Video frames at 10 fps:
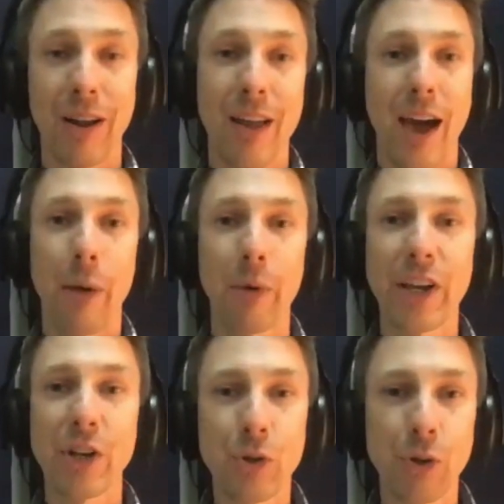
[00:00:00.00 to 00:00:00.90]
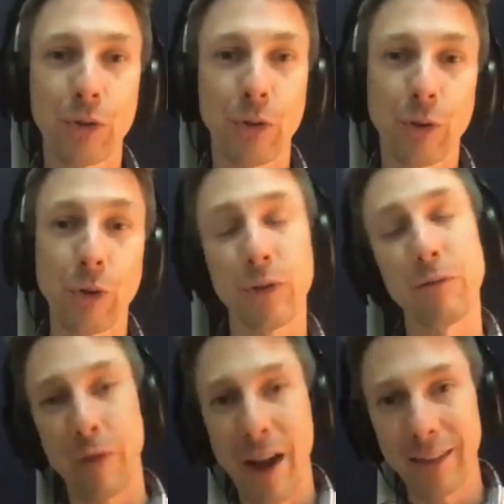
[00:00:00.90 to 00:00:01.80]
I want to introduce you to some
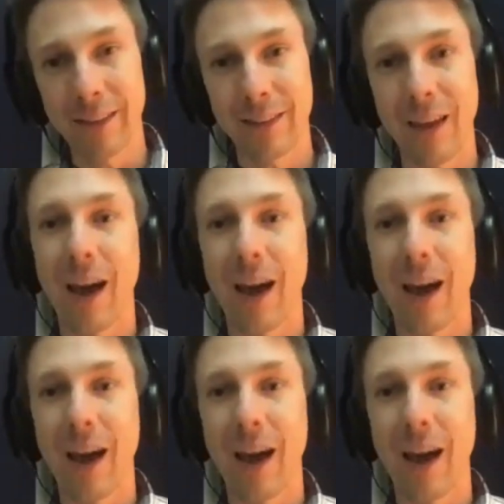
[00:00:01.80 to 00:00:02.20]
friends.